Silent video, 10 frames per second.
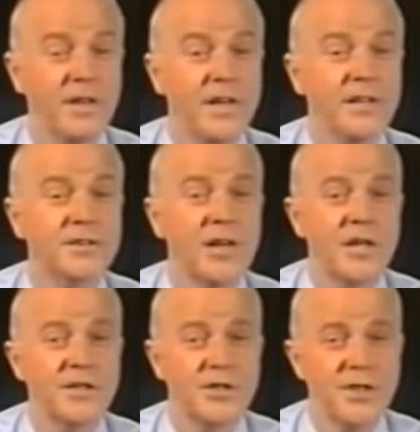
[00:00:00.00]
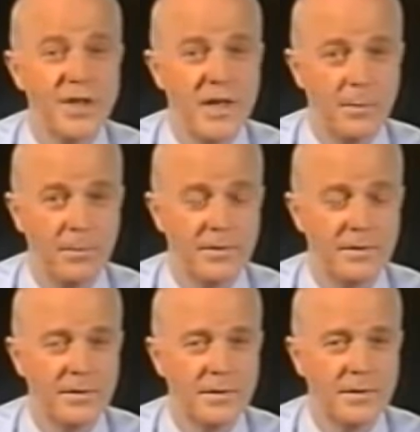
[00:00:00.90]
It's a snip.
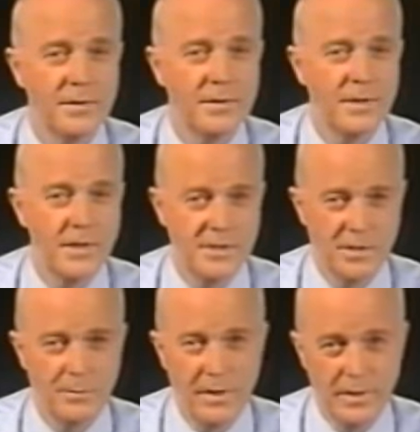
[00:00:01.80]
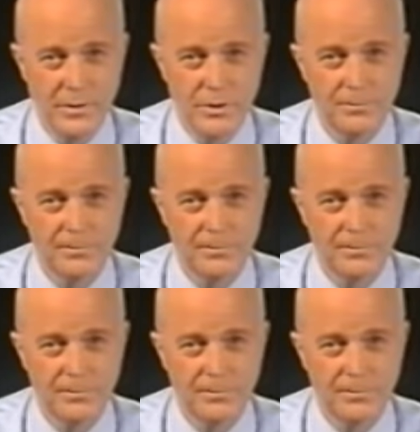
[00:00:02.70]
Here's the pitch.